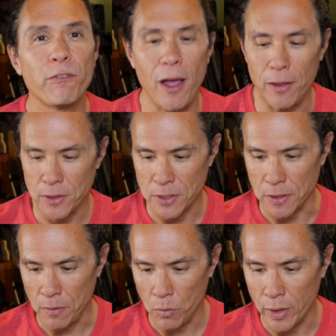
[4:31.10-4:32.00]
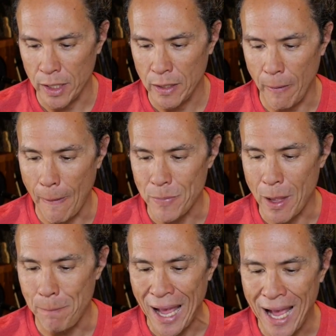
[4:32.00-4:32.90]
fallacy when a, um,
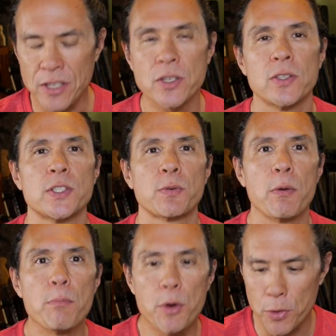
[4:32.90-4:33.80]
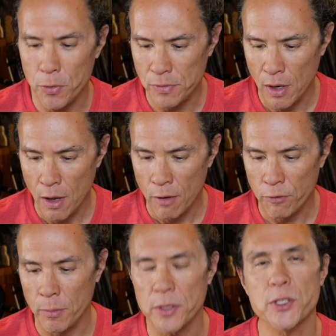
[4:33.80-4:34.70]
a passage is removed
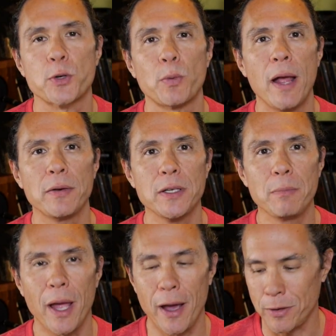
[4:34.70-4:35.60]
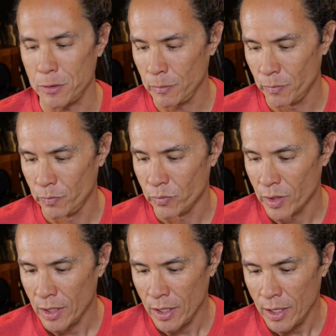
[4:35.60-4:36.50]
from its surrounding matter
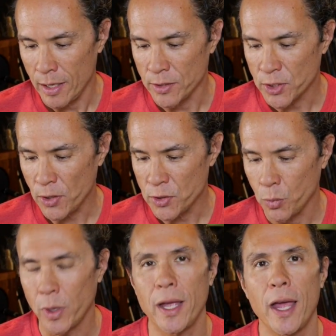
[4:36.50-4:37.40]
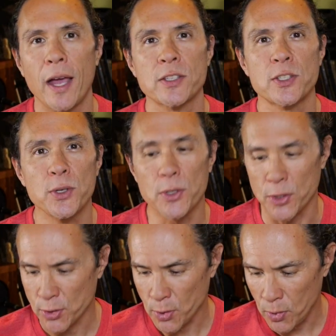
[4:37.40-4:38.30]
in such a way as to
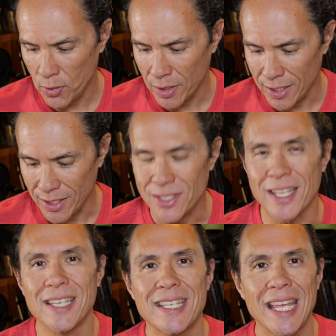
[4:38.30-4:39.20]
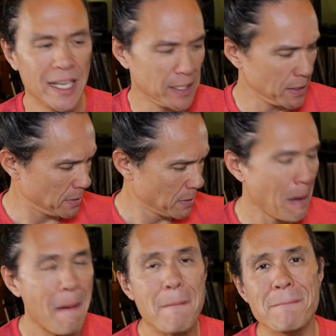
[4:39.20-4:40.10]
distort its intended
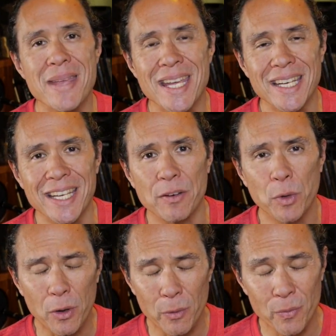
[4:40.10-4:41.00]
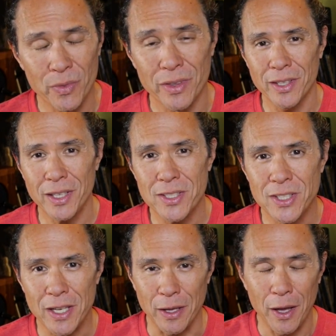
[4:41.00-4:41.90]
meaning? Well, let's
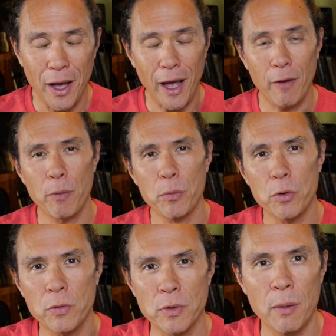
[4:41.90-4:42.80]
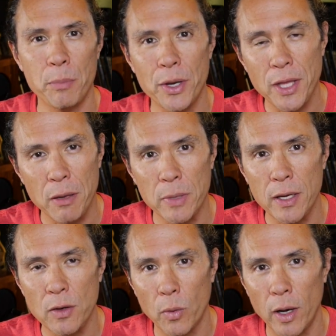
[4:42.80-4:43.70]
see. I removed but they
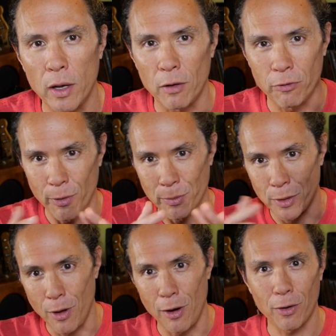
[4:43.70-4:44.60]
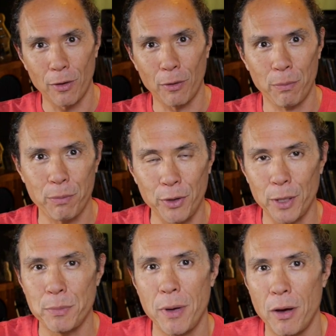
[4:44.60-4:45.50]
mean well from the longer
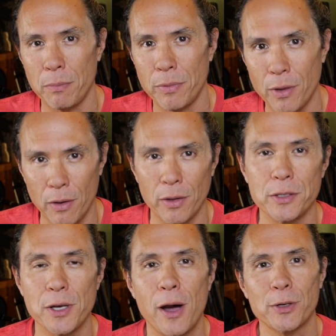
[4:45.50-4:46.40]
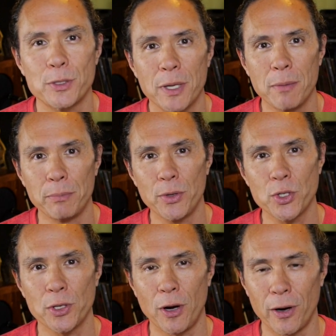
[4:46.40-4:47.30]
clip about the, uh, the doctors being
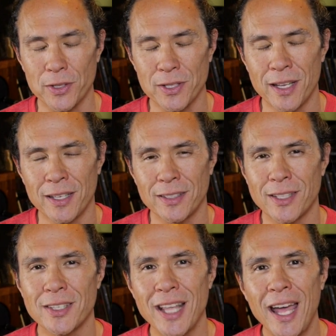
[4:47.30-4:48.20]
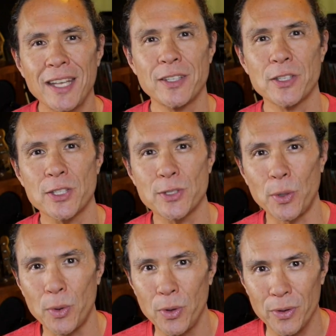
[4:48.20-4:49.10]
bullshit artists. Does that
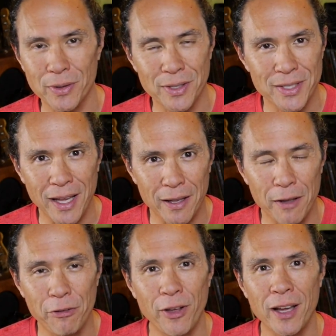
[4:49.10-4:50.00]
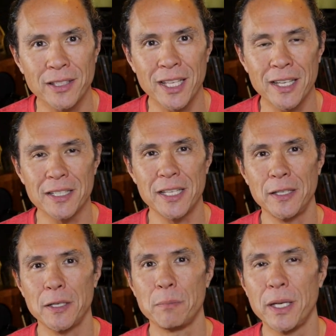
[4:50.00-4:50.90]
distort? Does that affect the
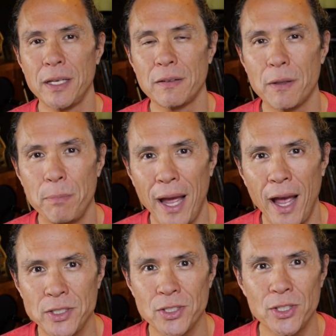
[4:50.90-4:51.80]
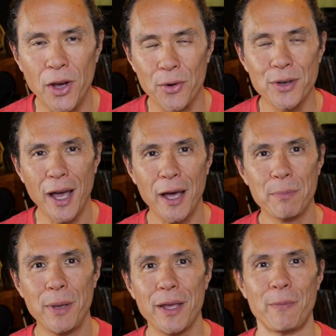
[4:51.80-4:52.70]
intended meaning of the passage? No, not a
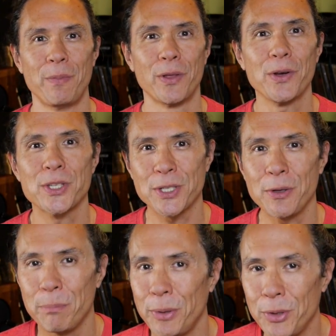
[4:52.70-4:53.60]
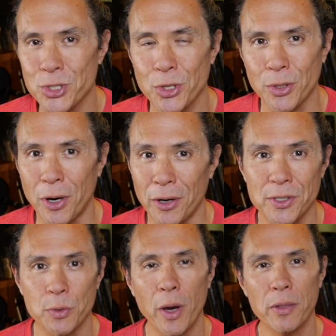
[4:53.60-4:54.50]
bit. They're still bullshit
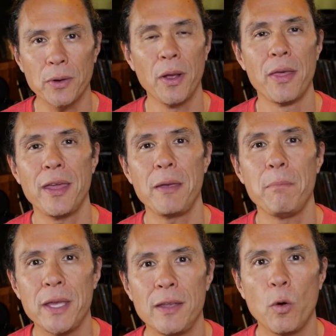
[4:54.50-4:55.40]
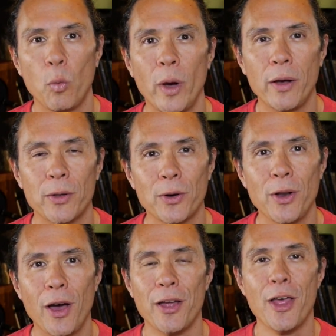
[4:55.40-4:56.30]
artists, whether they mean well or
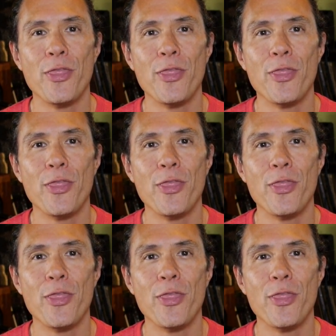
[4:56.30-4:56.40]
not.